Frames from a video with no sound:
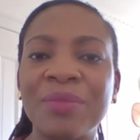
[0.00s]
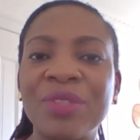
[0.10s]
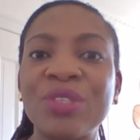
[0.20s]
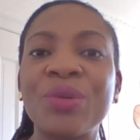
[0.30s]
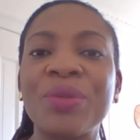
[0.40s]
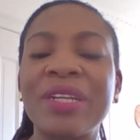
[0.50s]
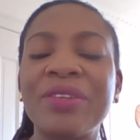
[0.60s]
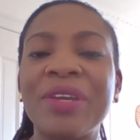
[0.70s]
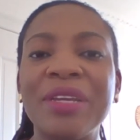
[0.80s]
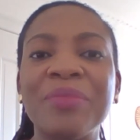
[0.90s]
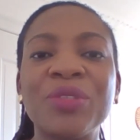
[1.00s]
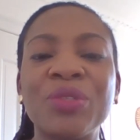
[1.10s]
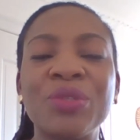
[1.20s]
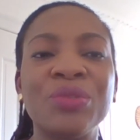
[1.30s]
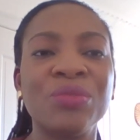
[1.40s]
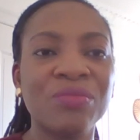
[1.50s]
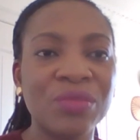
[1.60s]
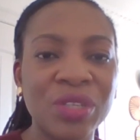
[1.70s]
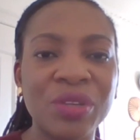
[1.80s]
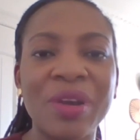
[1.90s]
so that you're able to,
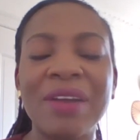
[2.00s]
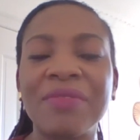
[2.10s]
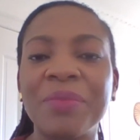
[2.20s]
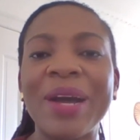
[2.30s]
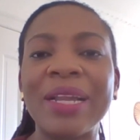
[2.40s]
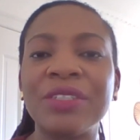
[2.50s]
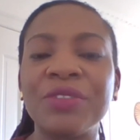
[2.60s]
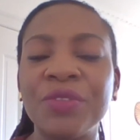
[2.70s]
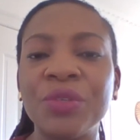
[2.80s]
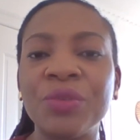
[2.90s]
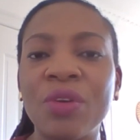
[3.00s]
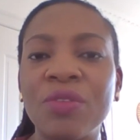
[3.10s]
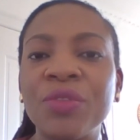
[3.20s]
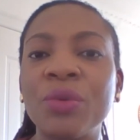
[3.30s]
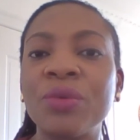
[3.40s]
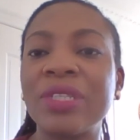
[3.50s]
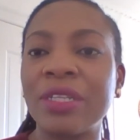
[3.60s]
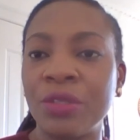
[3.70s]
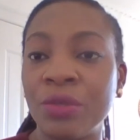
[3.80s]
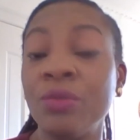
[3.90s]
you know, have a balanced view of those
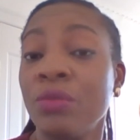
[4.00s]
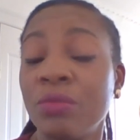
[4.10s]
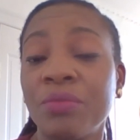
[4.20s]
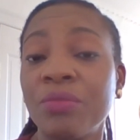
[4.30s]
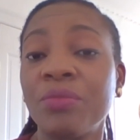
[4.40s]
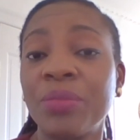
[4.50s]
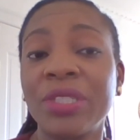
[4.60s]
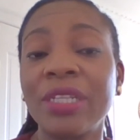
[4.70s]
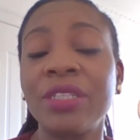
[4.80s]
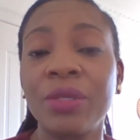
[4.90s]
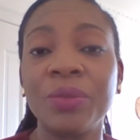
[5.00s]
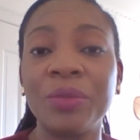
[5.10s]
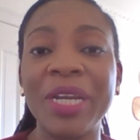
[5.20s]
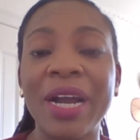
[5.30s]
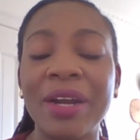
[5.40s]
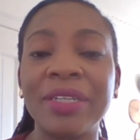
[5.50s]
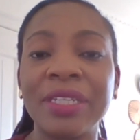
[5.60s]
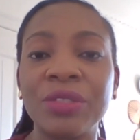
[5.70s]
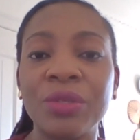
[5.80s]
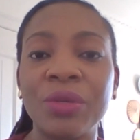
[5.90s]
that you potentially would be
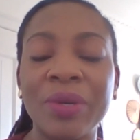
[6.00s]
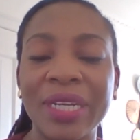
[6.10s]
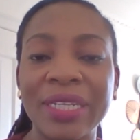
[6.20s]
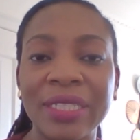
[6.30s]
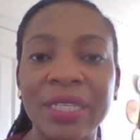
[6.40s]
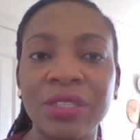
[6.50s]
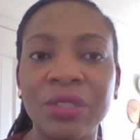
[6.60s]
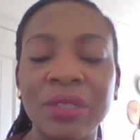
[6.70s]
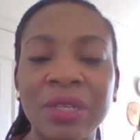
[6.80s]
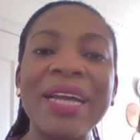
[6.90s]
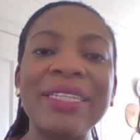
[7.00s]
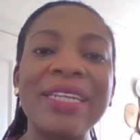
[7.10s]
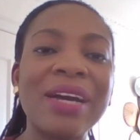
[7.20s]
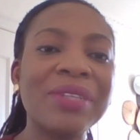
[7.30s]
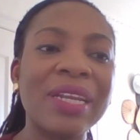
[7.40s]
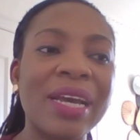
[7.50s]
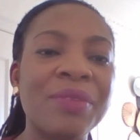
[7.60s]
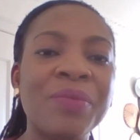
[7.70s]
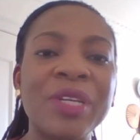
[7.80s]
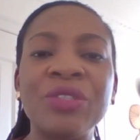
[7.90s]
hiring into your organization? And down the
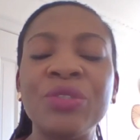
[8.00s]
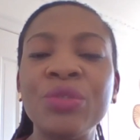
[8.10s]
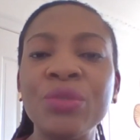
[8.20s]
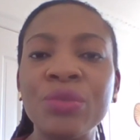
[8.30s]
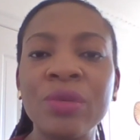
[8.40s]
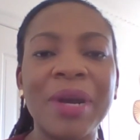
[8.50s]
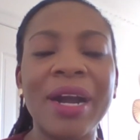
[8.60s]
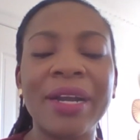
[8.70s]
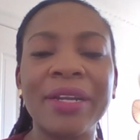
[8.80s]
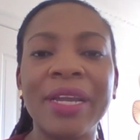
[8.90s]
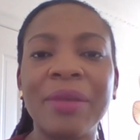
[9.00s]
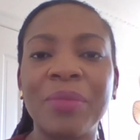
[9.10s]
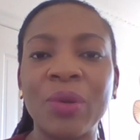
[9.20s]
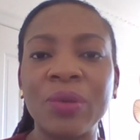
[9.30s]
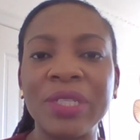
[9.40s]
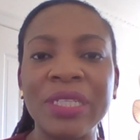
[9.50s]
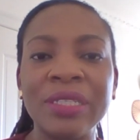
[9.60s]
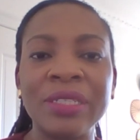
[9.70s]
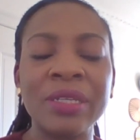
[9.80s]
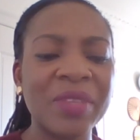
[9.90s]
line, when you do hire
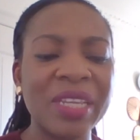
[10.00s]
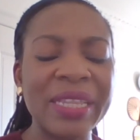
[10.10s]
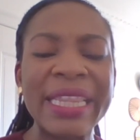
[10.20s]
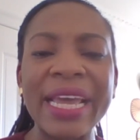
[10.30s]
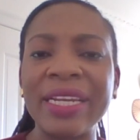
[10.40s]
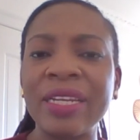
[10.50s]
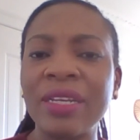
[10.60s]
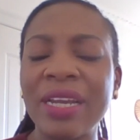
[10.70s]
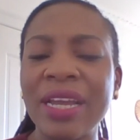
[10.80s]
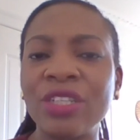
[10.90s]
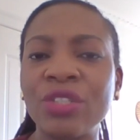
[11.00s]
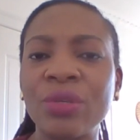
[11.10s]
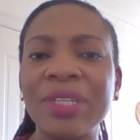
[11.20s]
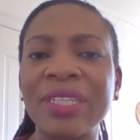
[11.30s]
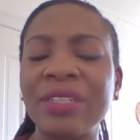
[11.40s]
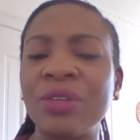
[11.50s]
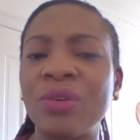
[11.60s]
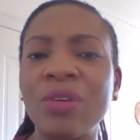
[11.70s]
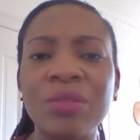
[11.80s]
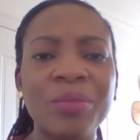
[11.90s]
employees, then ensuring that
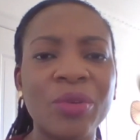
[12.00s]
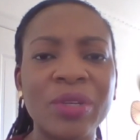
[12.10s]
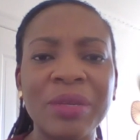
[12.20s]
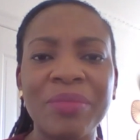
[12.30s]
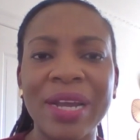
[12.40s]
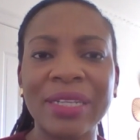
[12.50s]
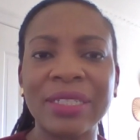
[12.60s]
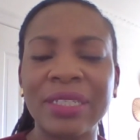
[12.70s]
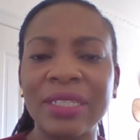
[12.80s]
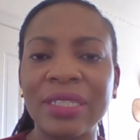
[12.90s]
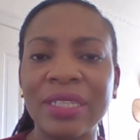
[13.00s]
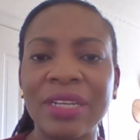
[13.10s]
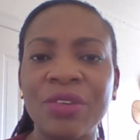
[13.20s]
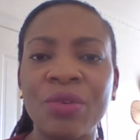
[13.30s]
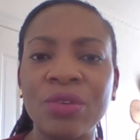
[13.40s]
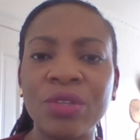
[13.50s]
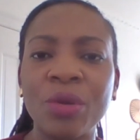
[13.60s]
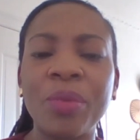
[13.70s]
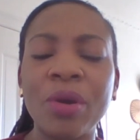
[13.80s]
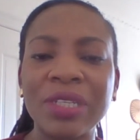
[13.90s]
your onboarding practices and your
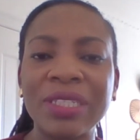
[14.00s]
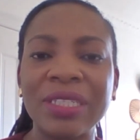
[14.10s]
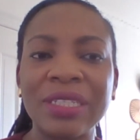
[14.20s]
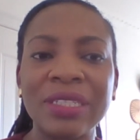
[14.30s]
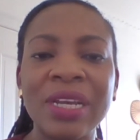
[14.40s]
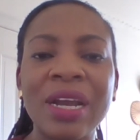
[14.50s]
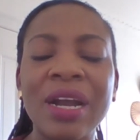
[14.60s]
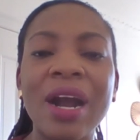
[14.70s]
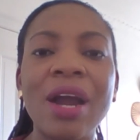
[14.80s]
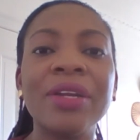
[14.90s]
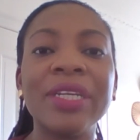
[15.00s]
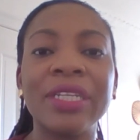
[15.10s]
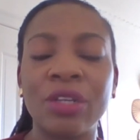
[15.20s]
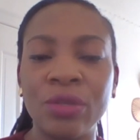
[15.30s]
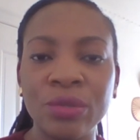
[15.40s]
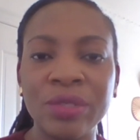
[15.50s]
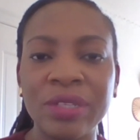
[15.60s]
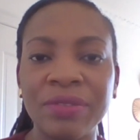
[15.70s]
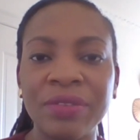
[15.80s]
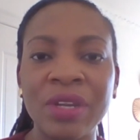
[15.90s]
policies are
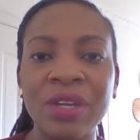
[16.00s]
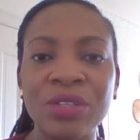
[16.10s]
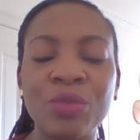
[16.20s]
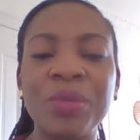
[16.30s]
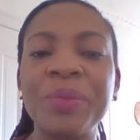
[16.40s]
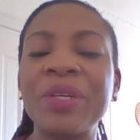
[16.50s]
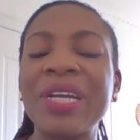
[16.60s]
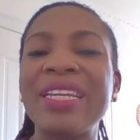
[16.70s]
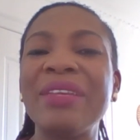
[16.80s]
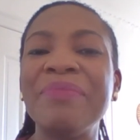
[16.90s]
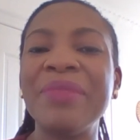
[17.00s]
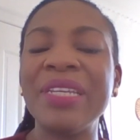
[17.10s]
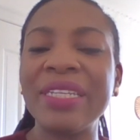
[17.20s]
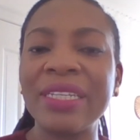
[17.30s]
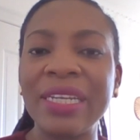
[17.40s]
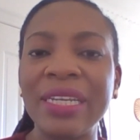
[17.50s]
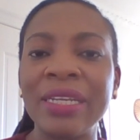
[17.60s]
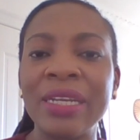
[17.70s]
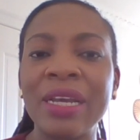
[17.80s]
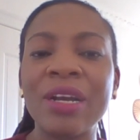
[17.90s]
inclusive so people can
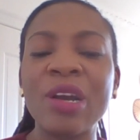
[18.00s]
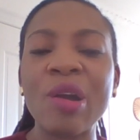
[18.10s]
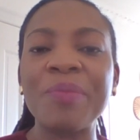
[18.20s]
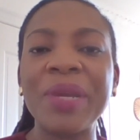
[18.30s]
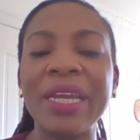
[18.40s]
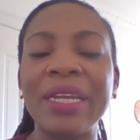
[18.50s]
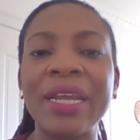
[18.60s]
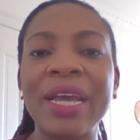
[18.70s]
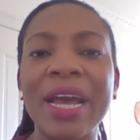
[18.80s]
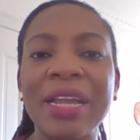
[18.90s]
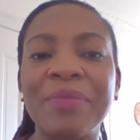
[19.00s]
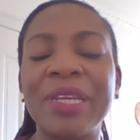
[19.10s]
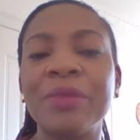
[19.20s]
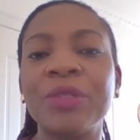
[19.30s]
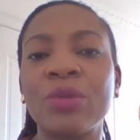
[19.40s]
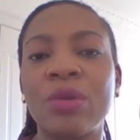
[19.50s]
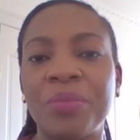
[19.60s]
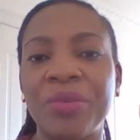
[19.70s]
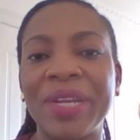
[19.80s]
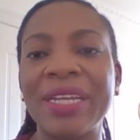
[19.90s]
immediately come in and be able to
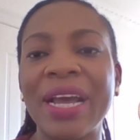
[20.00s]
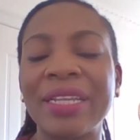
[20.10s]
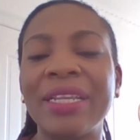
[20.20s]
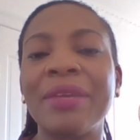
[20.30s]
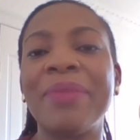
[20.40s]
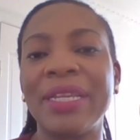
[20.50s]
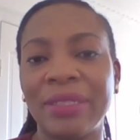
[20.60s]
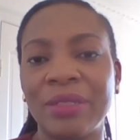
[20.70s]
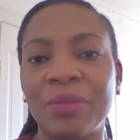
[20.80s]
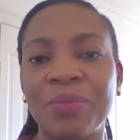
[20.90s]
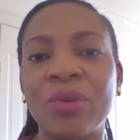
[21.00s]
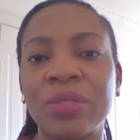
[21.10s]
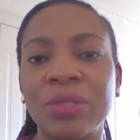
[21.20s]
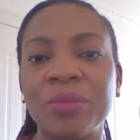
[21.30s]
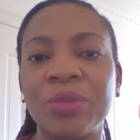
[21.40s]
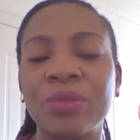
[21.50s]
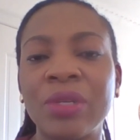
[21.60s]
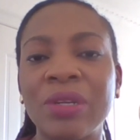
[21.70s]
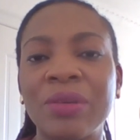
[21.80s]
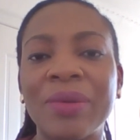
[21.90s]
operate at their best possible,
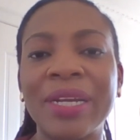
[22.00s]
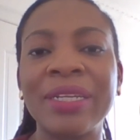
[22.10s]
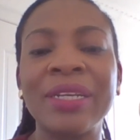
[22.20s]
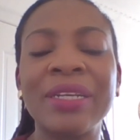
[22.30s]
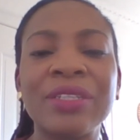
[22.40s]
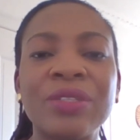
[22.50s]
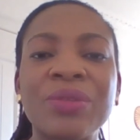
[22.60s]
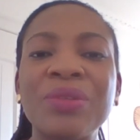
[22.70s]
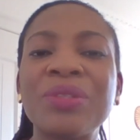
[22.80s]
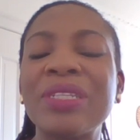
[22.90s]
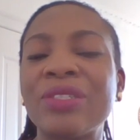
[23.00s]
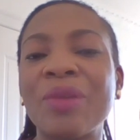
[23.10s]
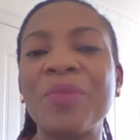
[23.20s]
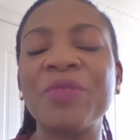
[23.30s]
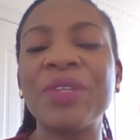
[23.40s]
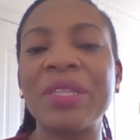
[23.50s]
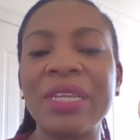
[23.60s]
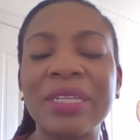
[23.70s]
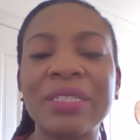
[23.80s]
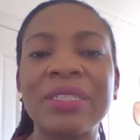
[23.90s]
right? So those are some of the
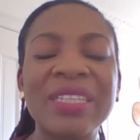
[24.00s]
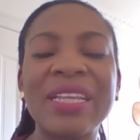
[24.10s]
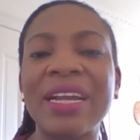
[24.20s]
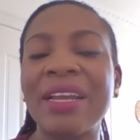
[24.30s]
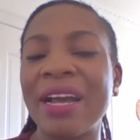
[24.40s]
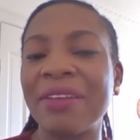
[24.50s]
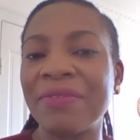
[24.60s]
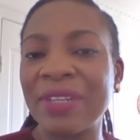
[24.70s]
things that I have